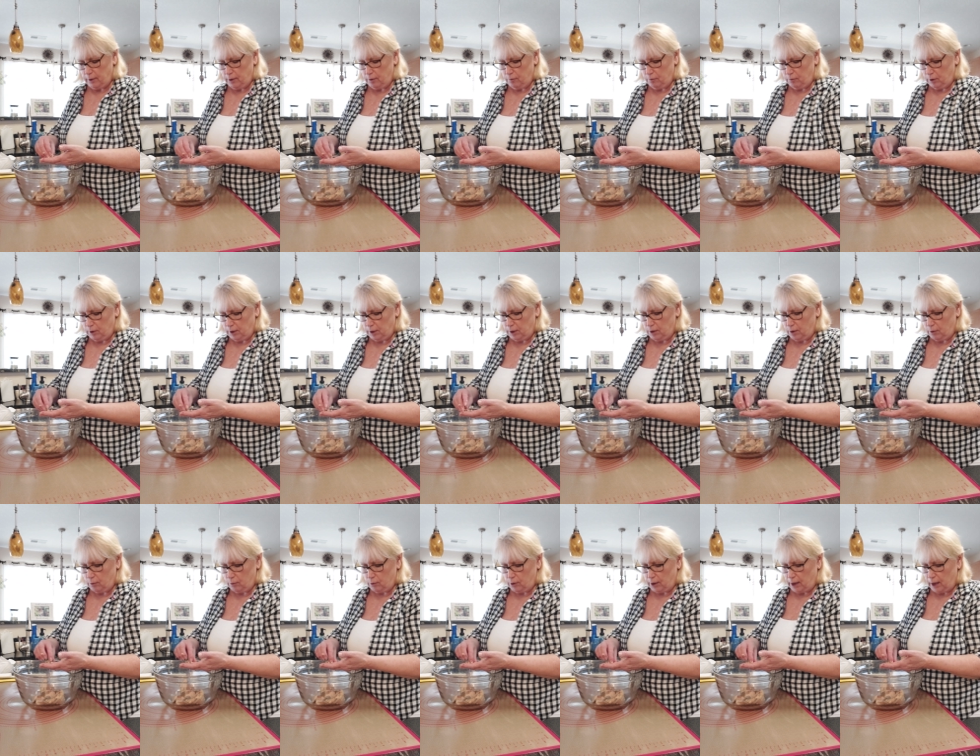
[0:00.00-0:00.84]
and you really
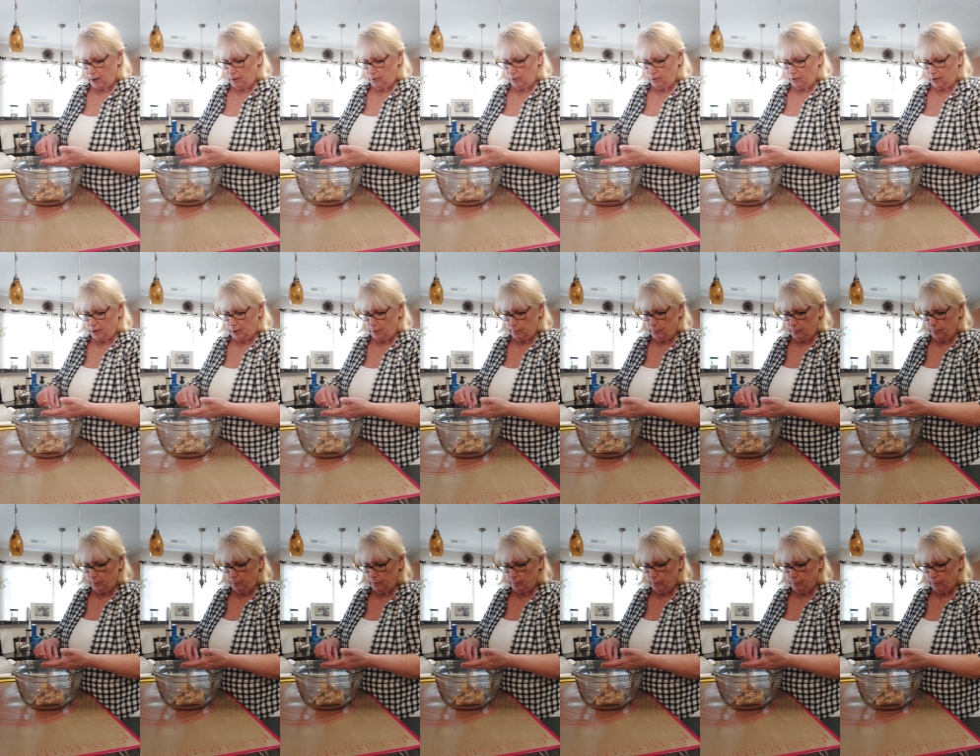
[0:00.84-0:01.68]
don't taste
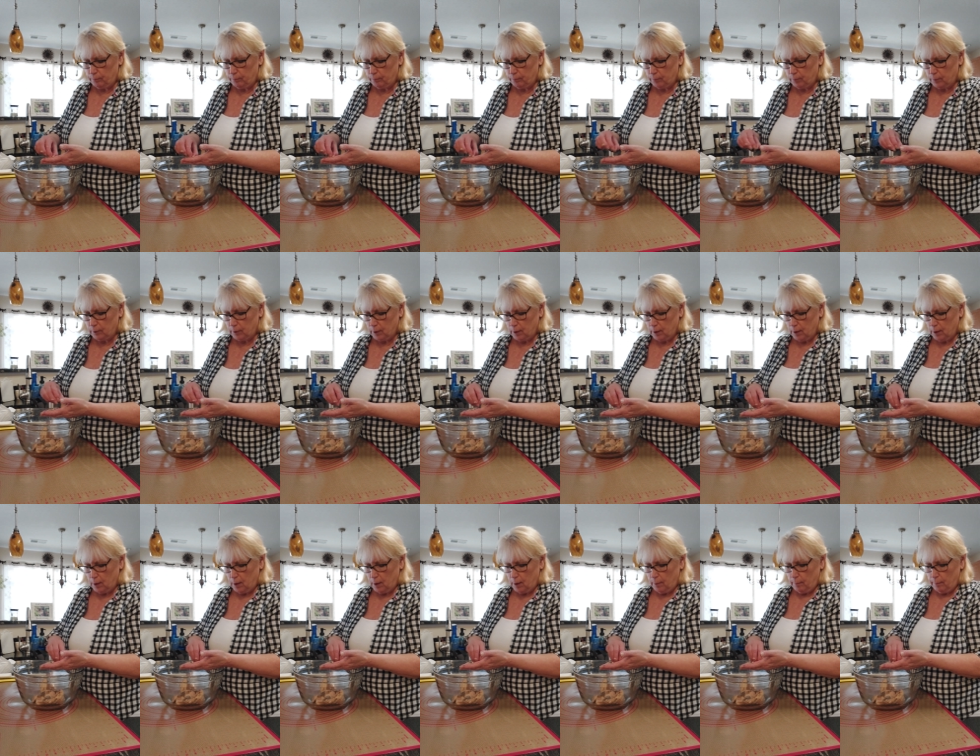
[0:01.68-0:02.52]
them.
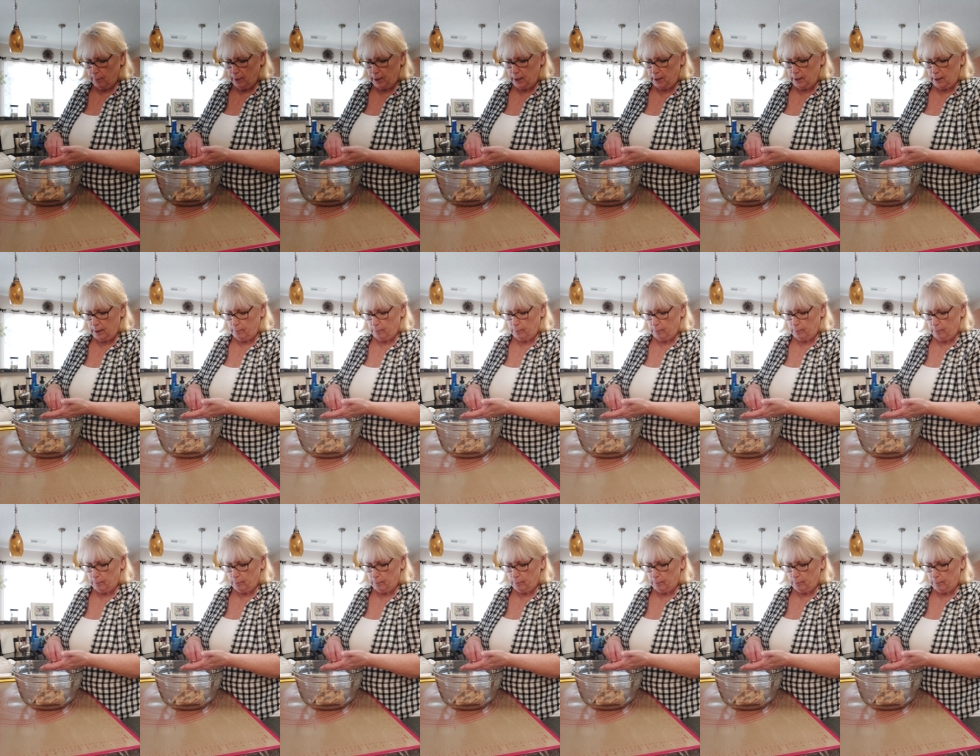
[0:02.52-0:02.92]
But